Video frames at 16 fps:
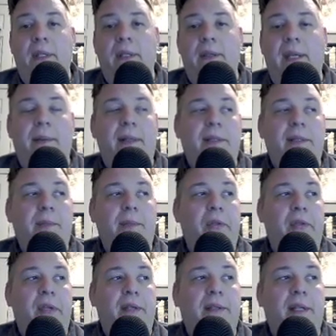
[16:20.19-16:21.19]
Think about some other
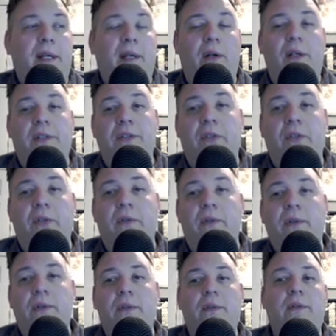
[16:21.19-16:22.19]
things that could also
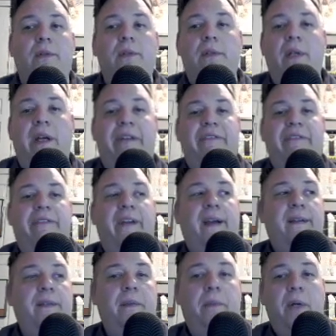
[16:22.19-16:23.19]

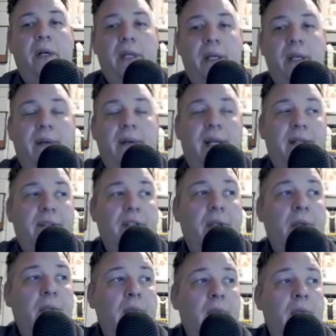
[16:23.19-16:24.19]
affect the market, right?
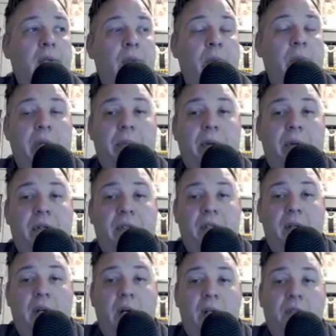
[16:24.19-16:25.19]
So when you're
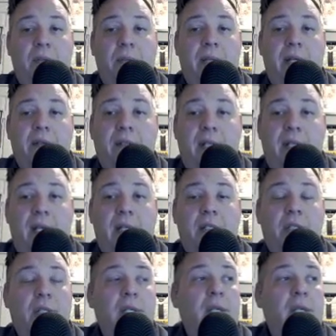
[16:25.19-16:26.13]
purchasing a card, so player's age,